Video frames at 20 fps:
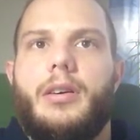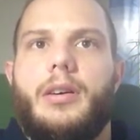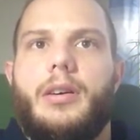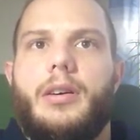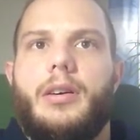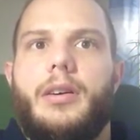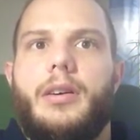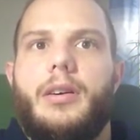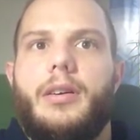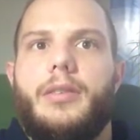
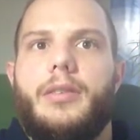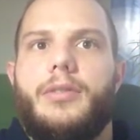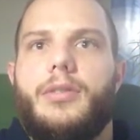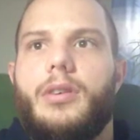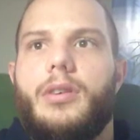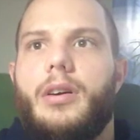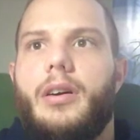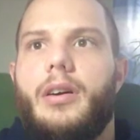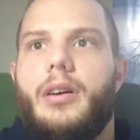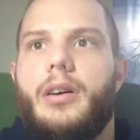
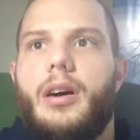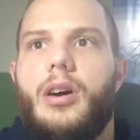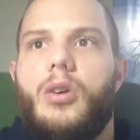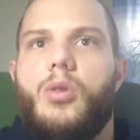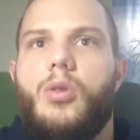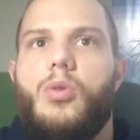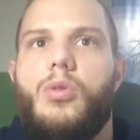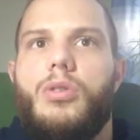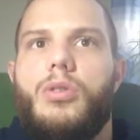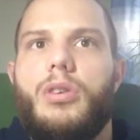And
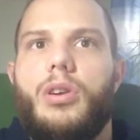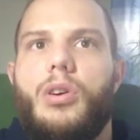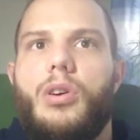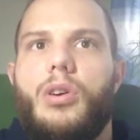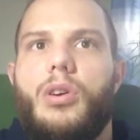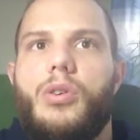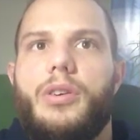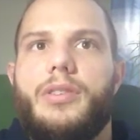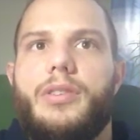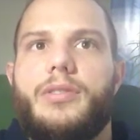how
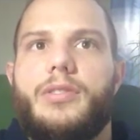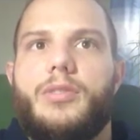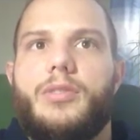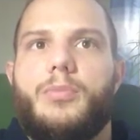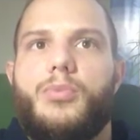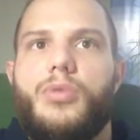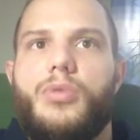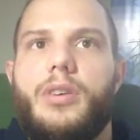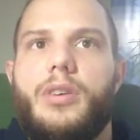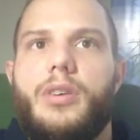long is this
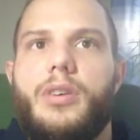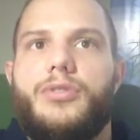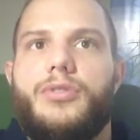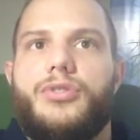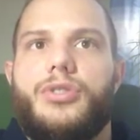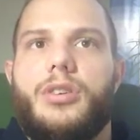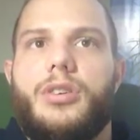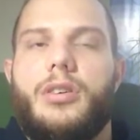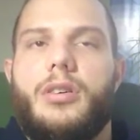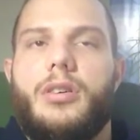
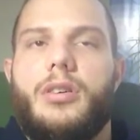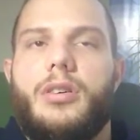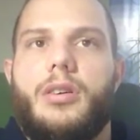branch?